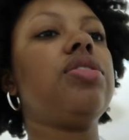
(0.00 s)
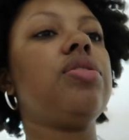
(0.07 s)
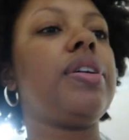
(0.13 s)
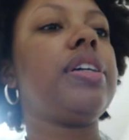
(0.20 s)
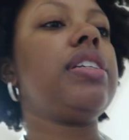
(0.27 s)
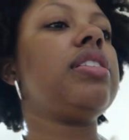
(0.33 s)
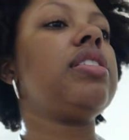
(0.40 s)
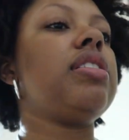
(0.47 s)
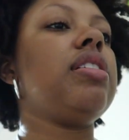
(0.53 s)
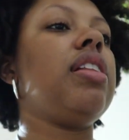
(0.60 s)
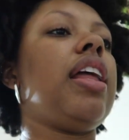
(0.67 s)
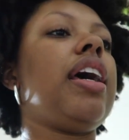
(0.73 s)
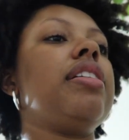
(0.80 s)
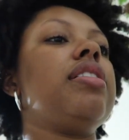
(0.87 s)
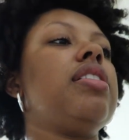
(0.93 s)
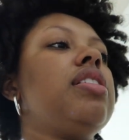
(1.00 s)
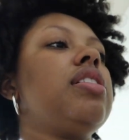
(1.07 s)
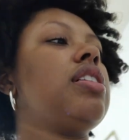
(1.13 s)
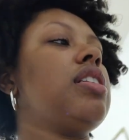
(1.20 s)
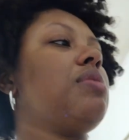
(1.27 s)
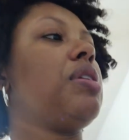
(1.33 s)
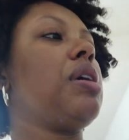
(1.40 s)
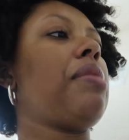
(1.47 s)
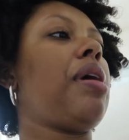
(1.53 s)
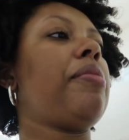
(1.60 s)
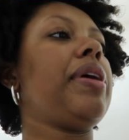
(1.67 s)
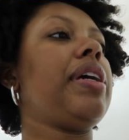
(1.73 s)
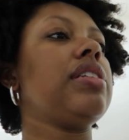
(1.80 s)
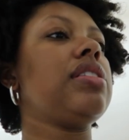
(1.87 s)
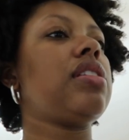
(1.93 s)
dressed later because me and my
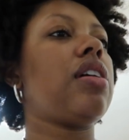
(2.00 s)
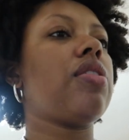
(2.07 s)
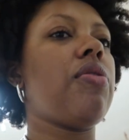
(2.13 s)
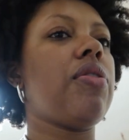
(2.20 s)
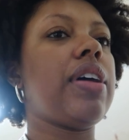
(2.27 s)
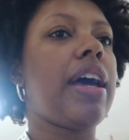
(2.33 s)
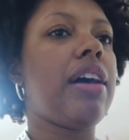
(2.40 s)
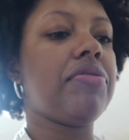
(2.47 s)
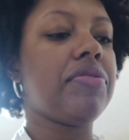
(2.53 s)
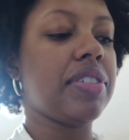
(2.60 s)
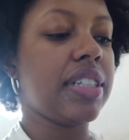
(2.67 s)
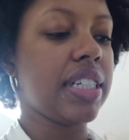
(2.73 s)
parents are going out for